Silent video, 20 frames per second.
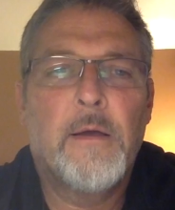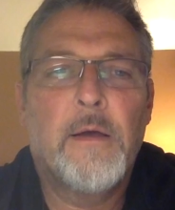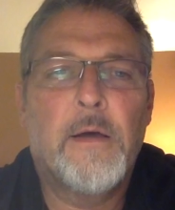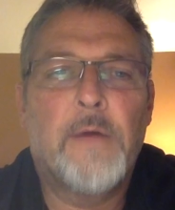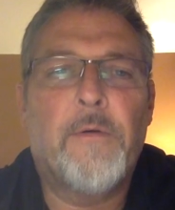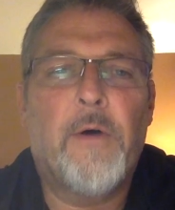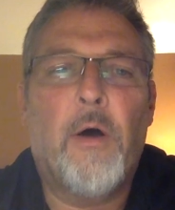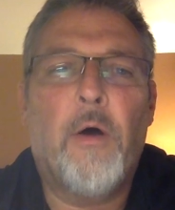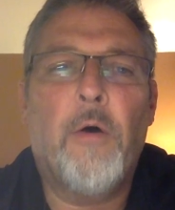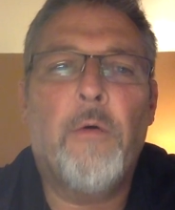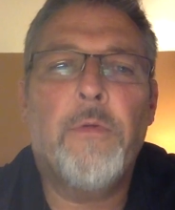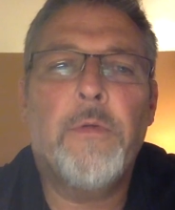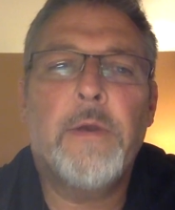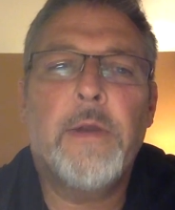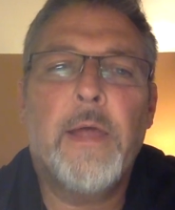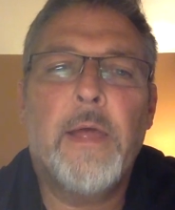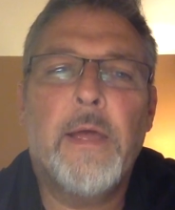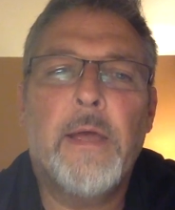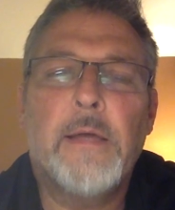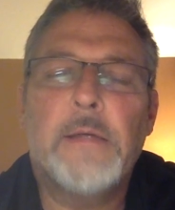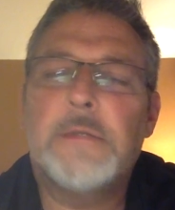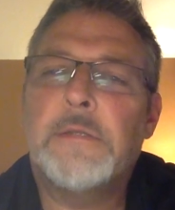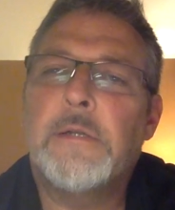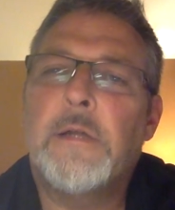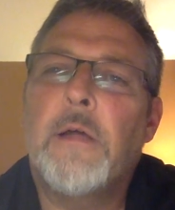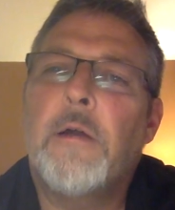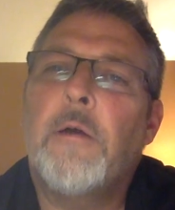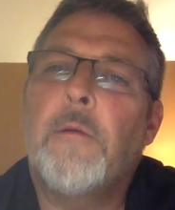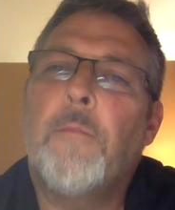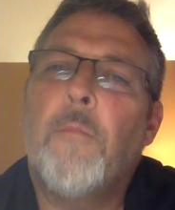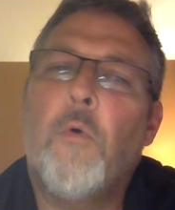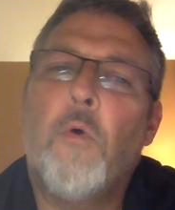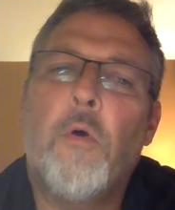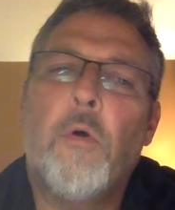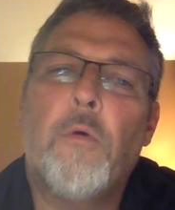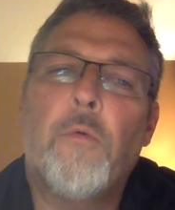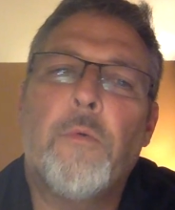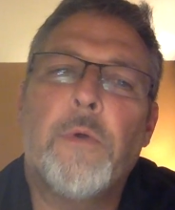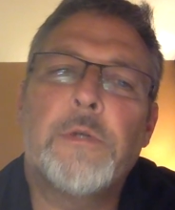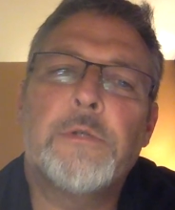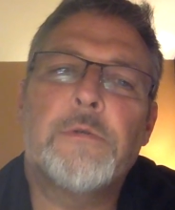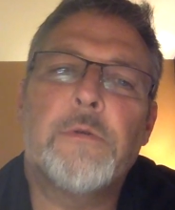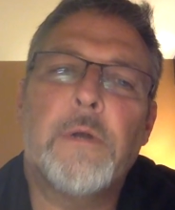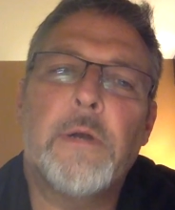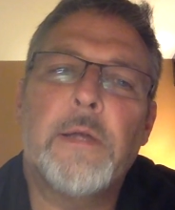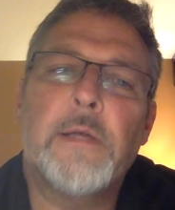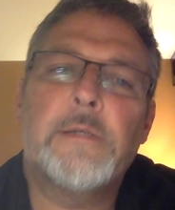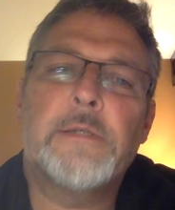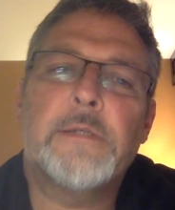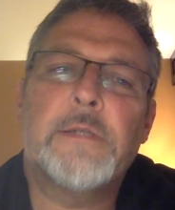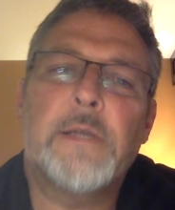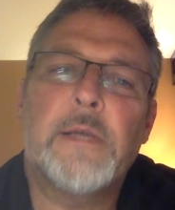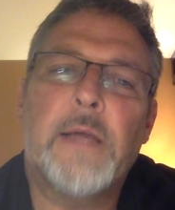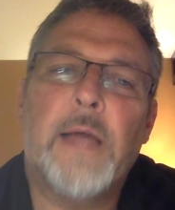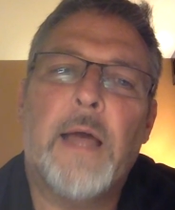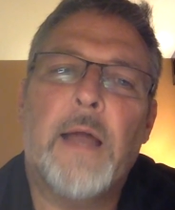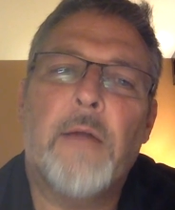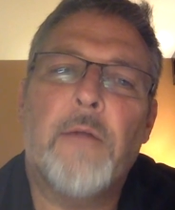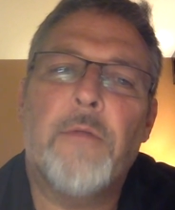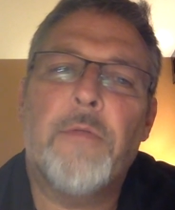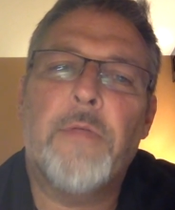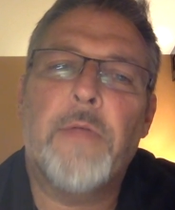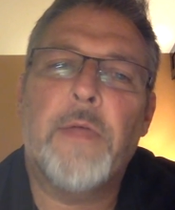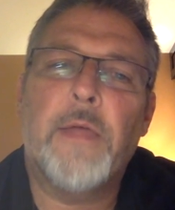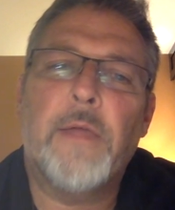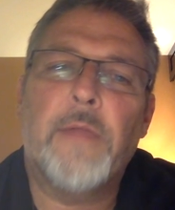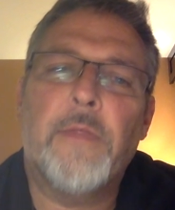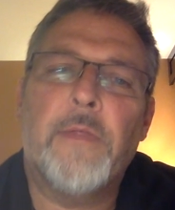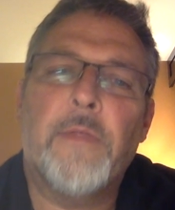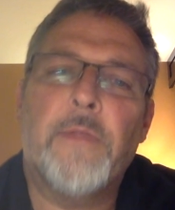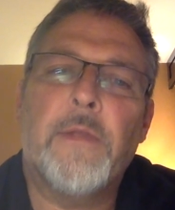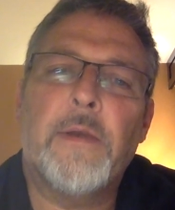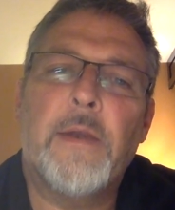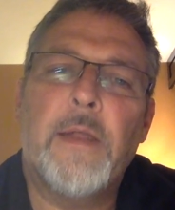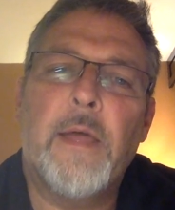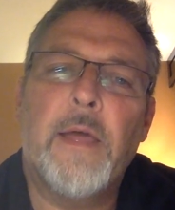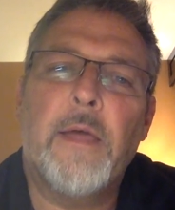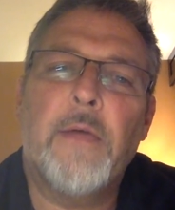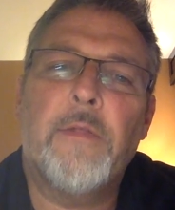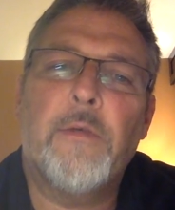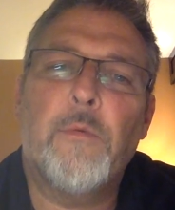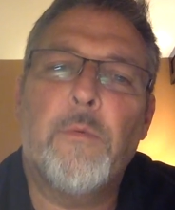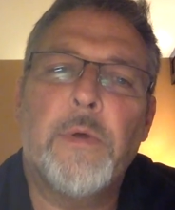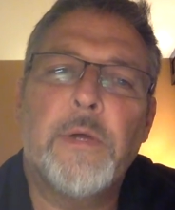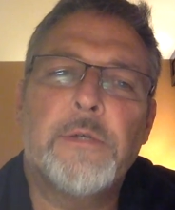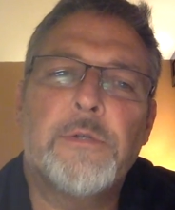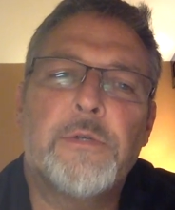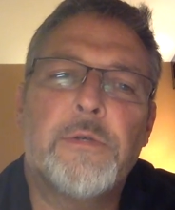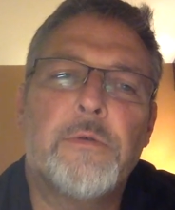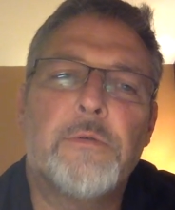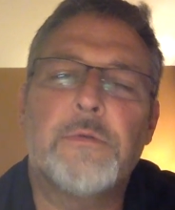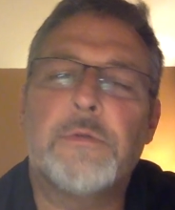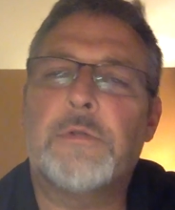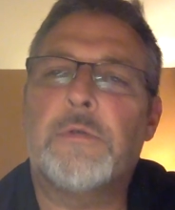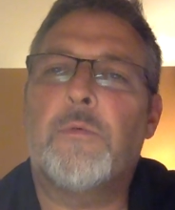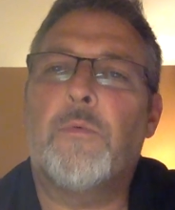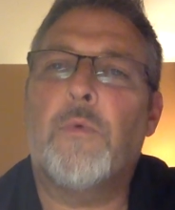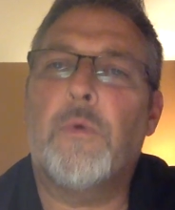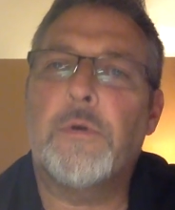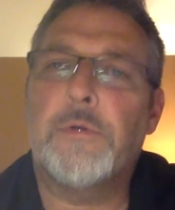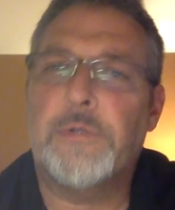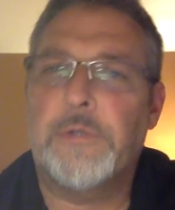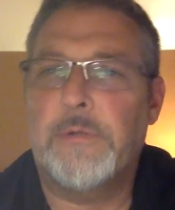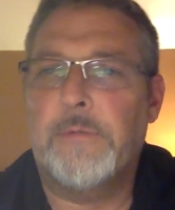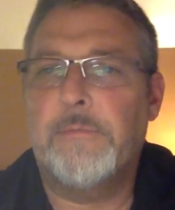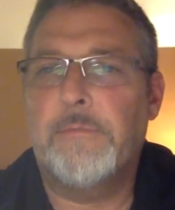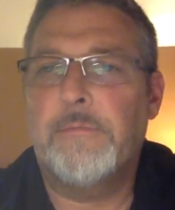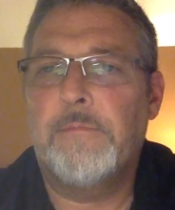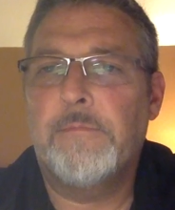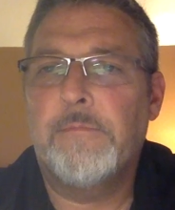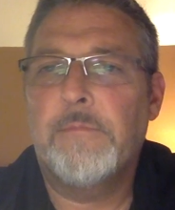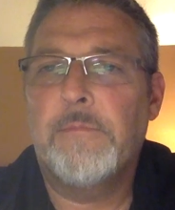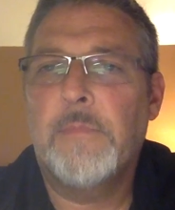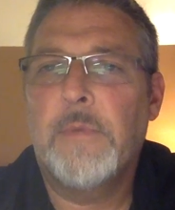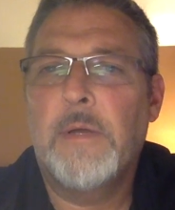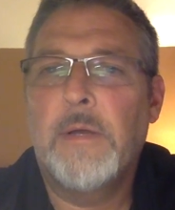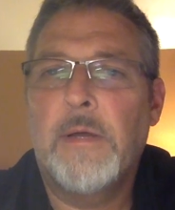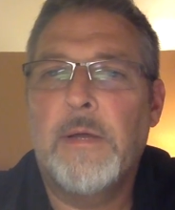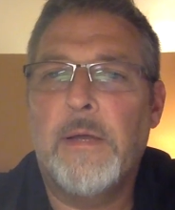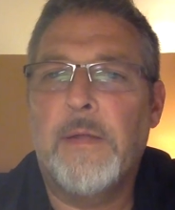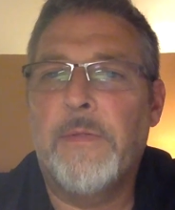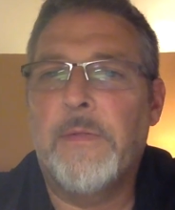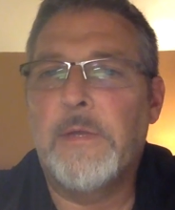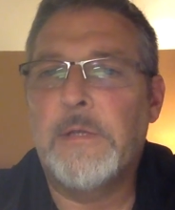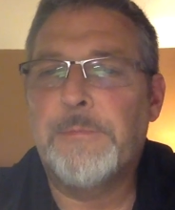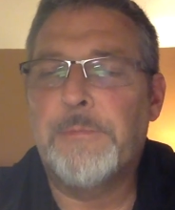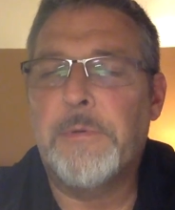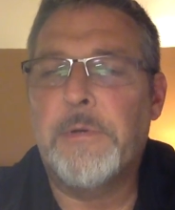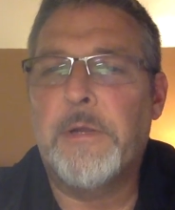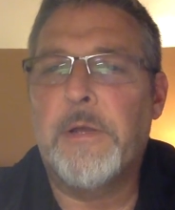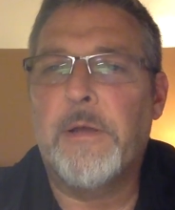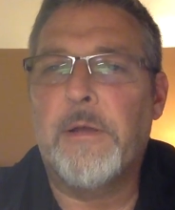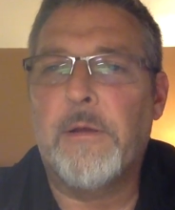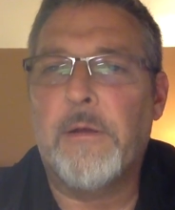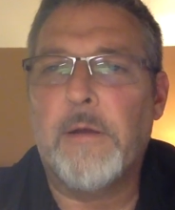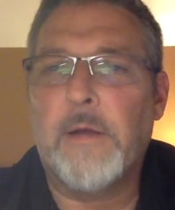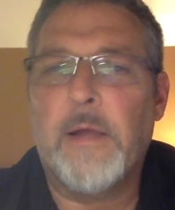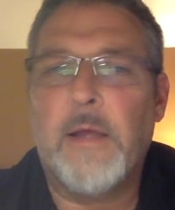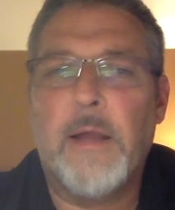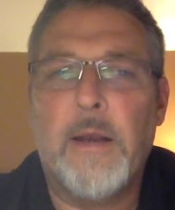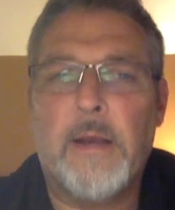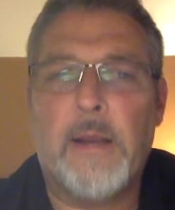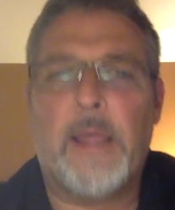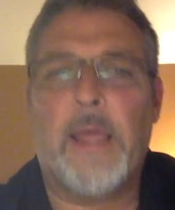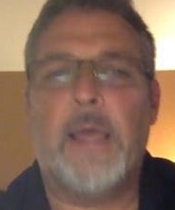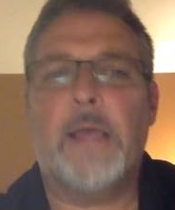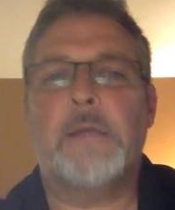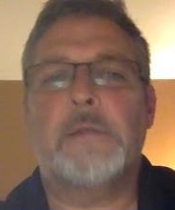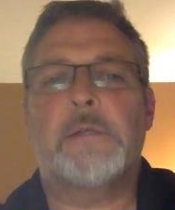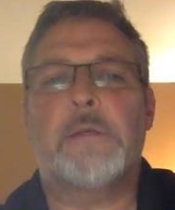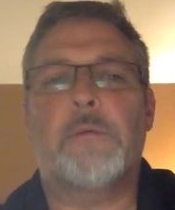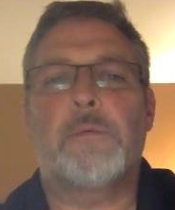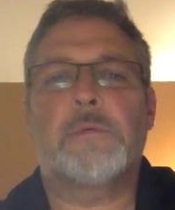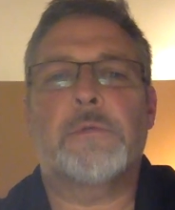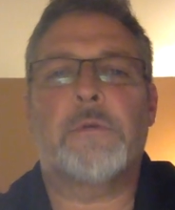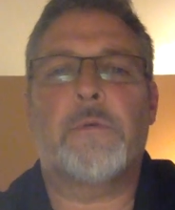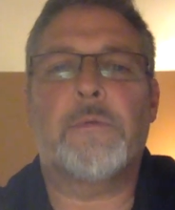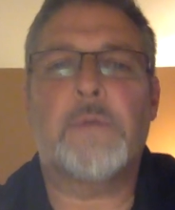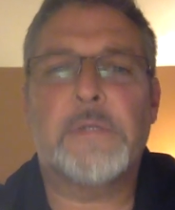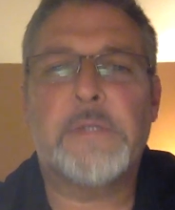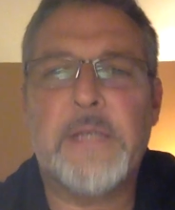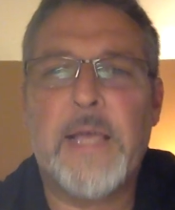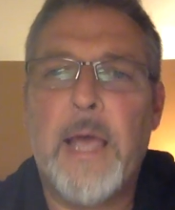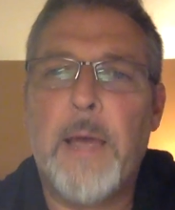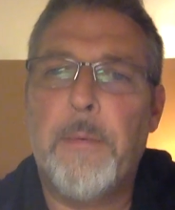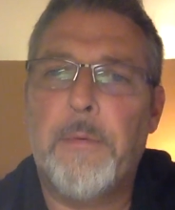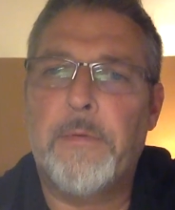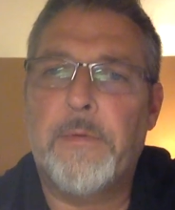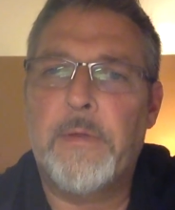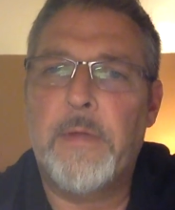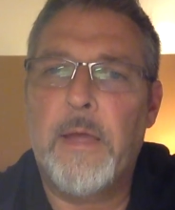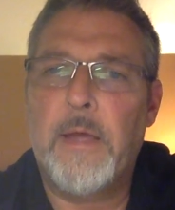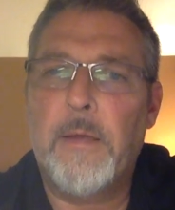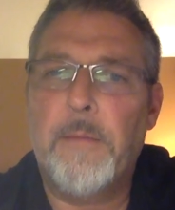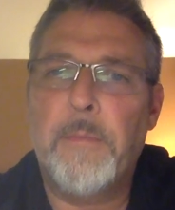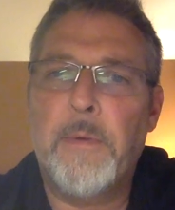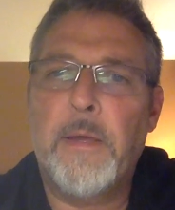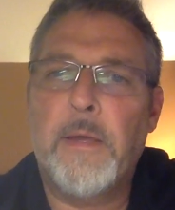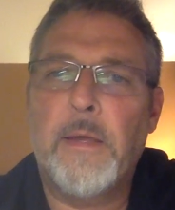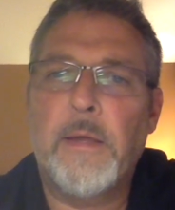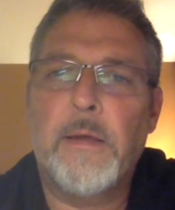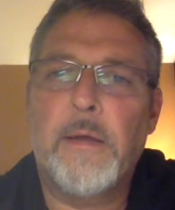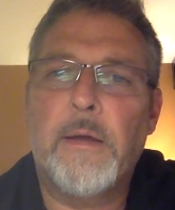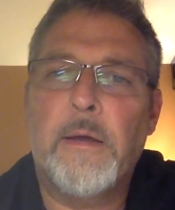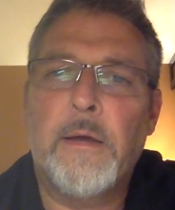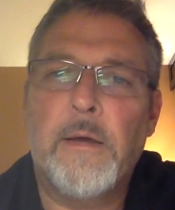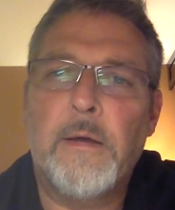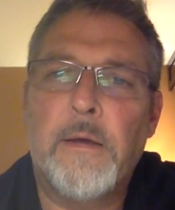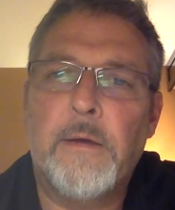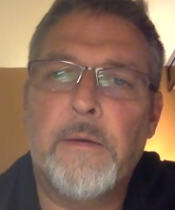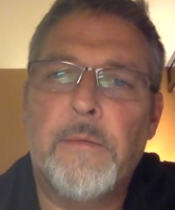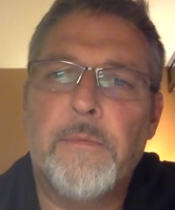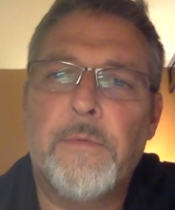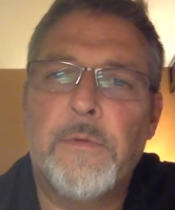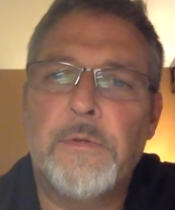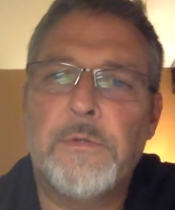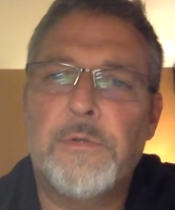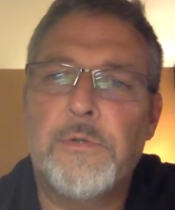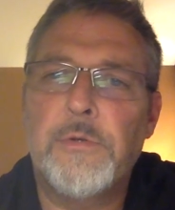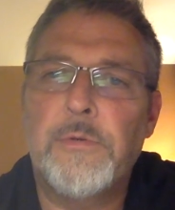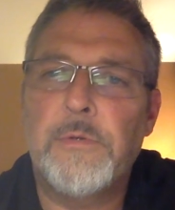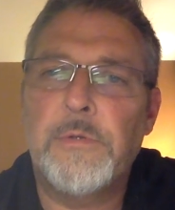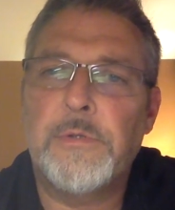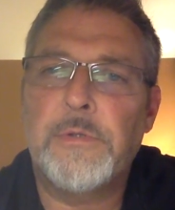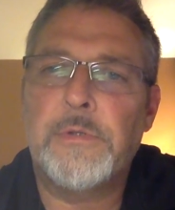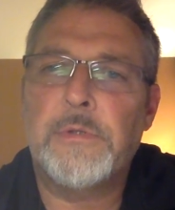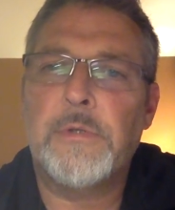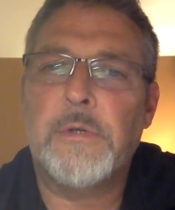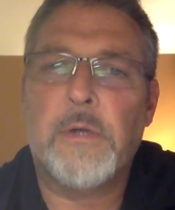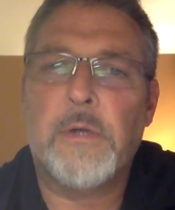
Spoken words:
Of all the days, none are more ritualistic, I don't think, than the day that we choose to worship. In this particular case, it was on the Sabbath day, being the Jewish